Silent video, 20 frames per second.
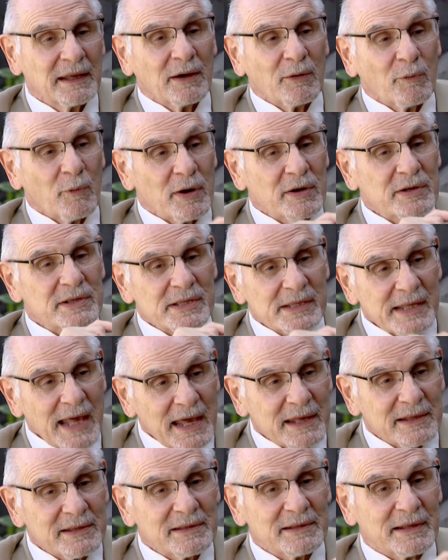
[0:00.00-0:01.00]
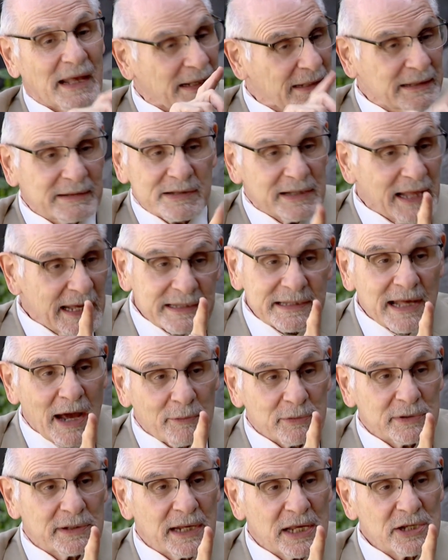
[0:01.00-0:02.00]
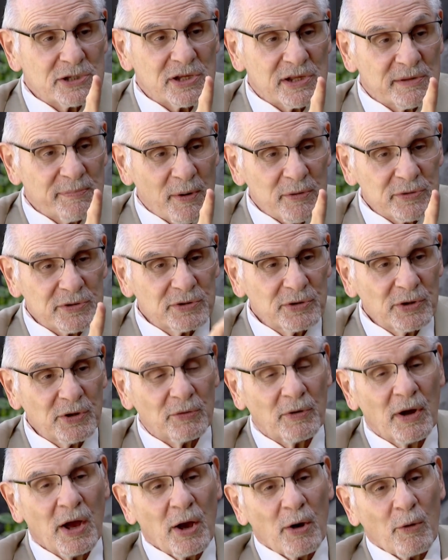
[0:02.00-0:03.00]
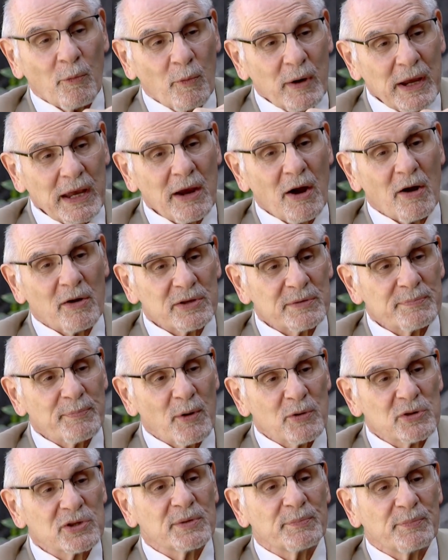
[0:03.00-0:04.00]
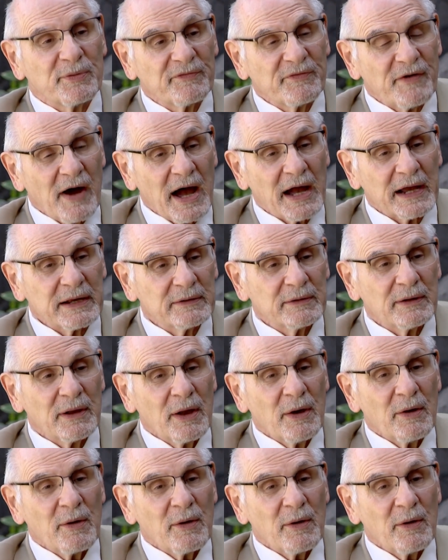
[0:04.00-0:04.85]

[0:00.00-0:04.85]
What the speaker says: where it says, it lays out what the nation is supposed to do. We are supposed to provide